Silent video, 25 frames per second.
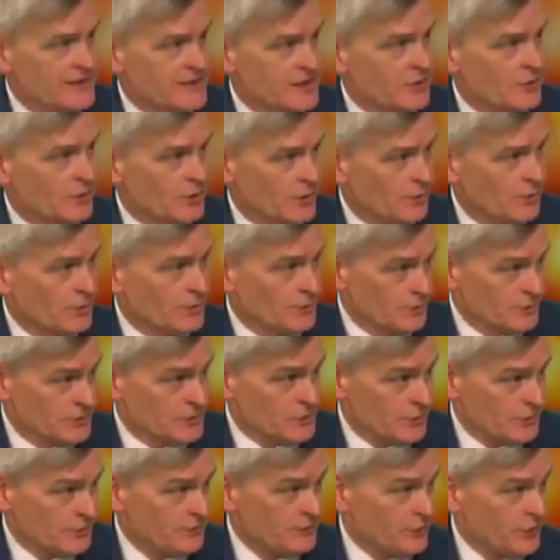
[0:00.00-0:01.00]
what
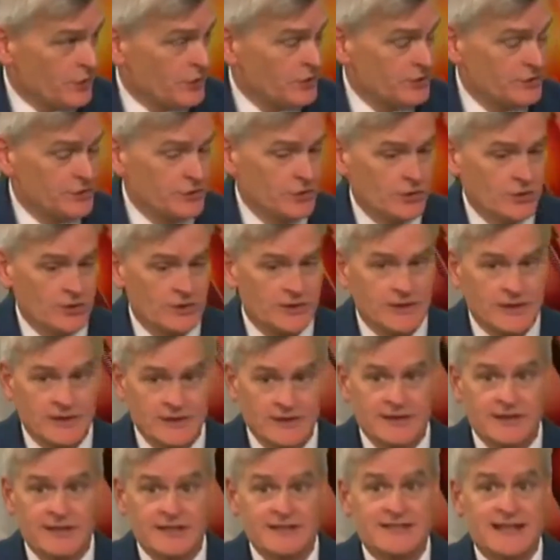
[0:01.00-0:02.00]
you're referring to,
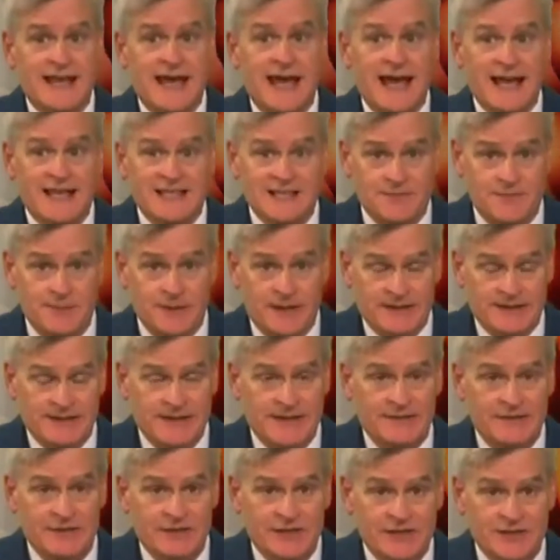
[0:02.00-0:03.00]
this aspect of it,